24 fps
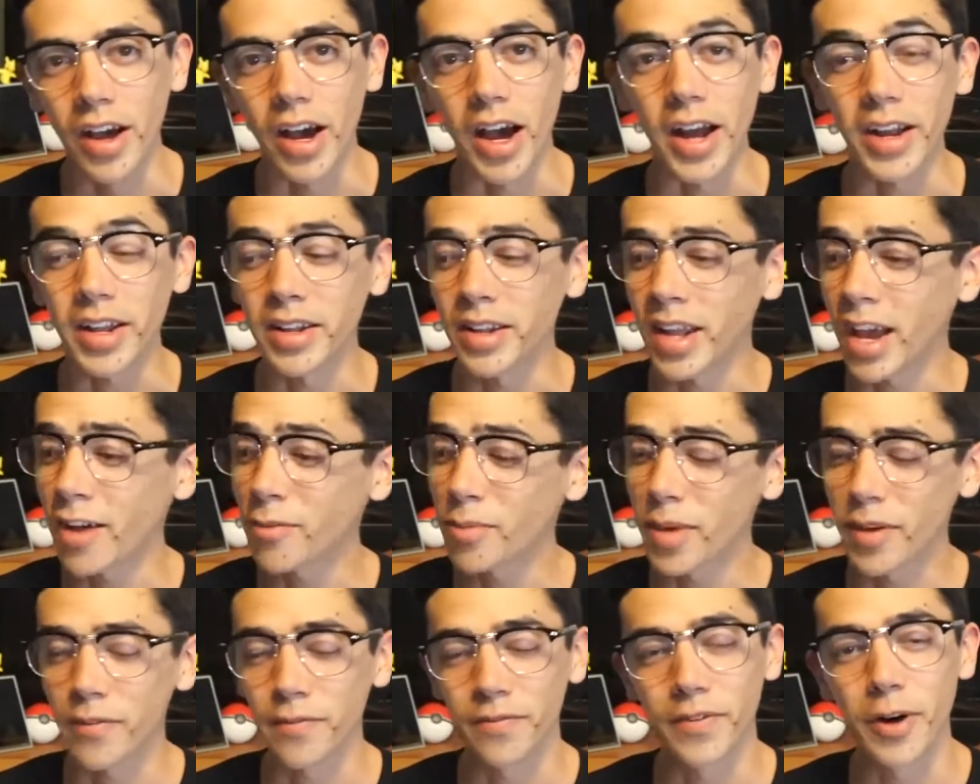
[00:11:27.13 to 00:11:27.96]
I didn't have
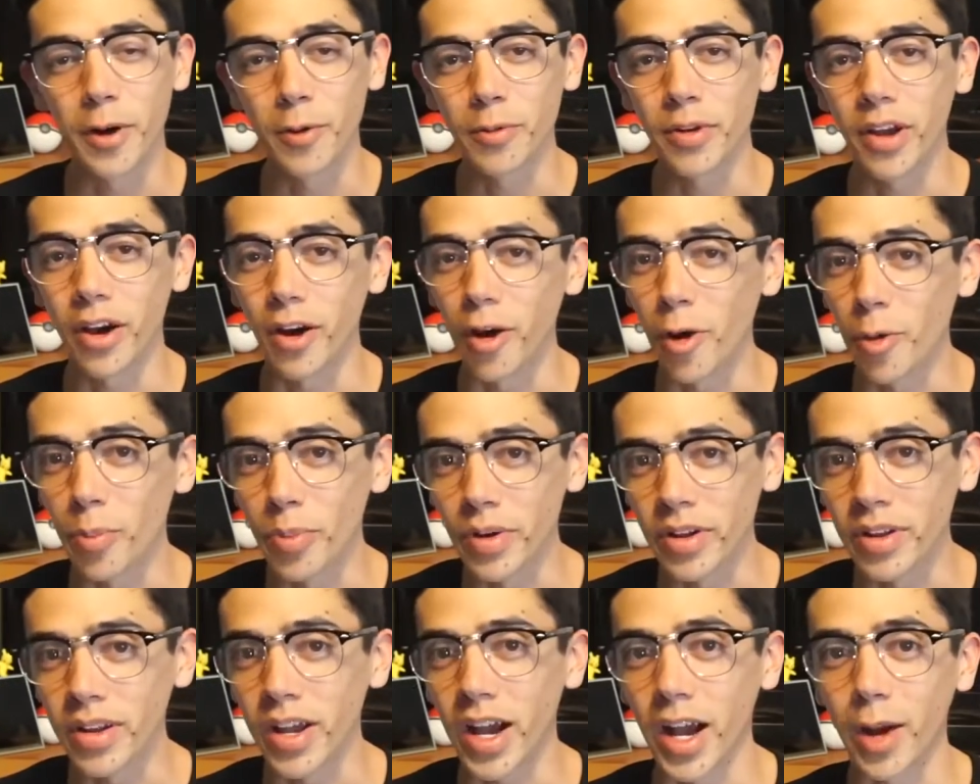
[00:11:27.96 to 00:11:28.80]
my phone
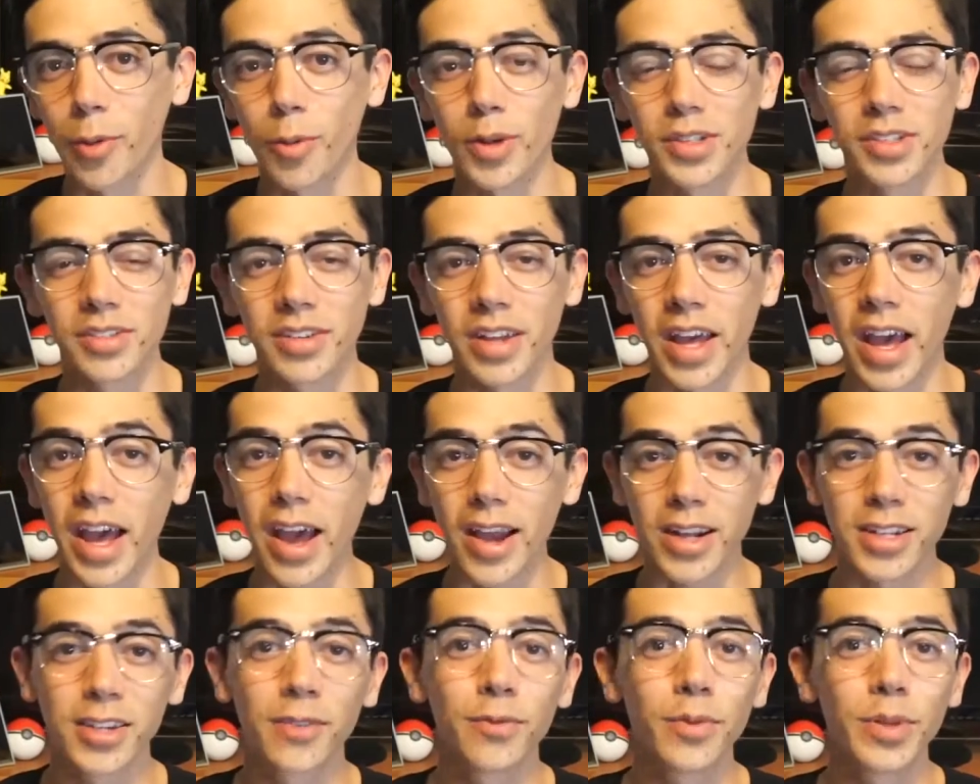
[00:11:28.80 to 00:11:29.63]
open, I wasn't
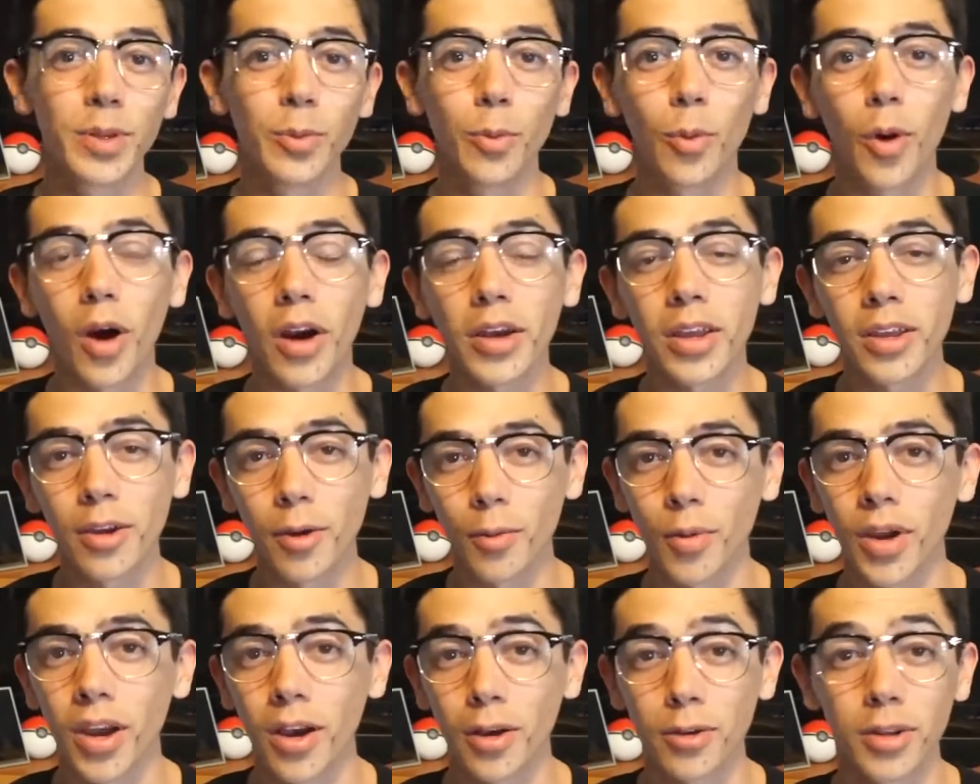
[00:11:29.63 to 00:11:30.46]
actively walking
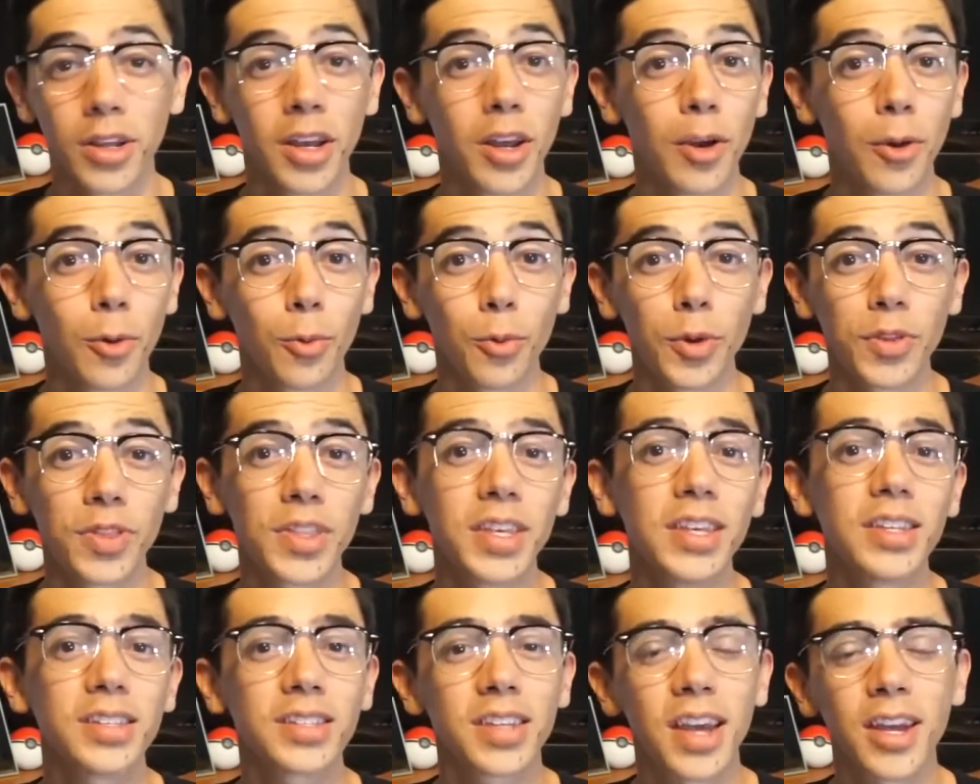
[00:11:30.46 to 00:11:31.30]
around with
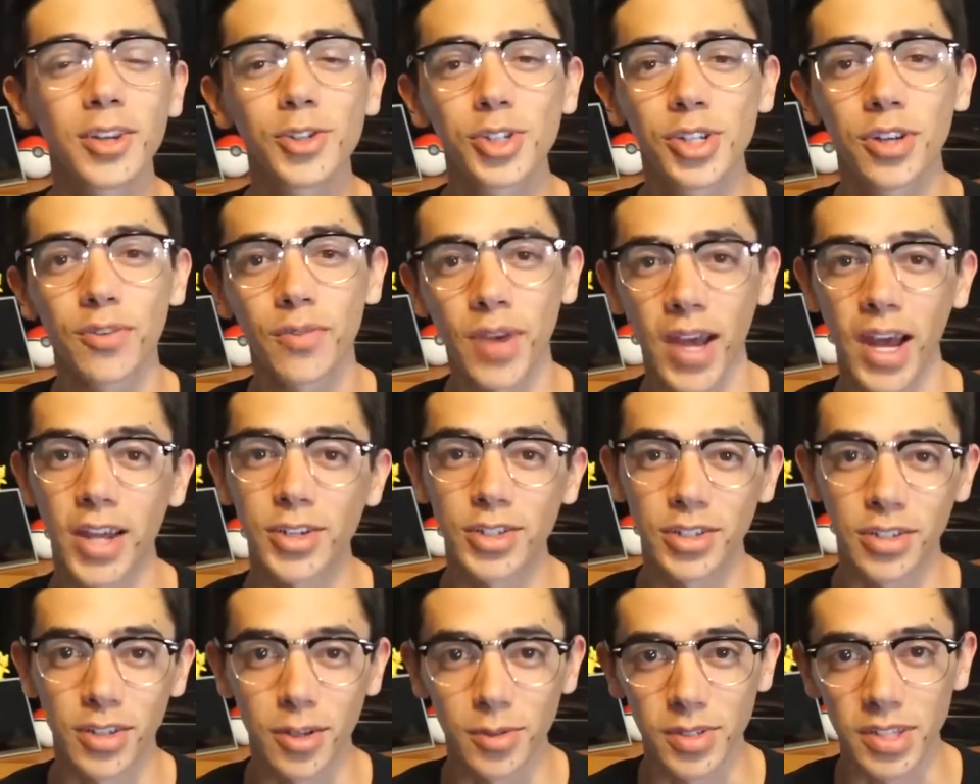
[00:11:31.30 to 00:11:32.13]
the intention of
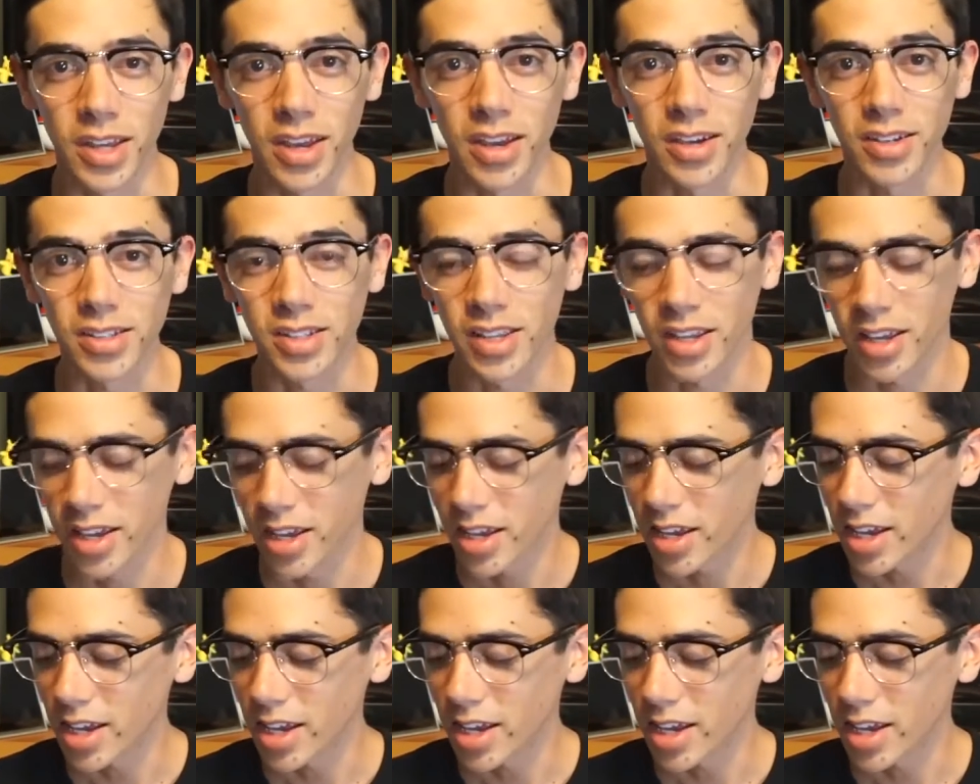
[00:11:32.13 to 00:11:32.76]
hatching those eggs.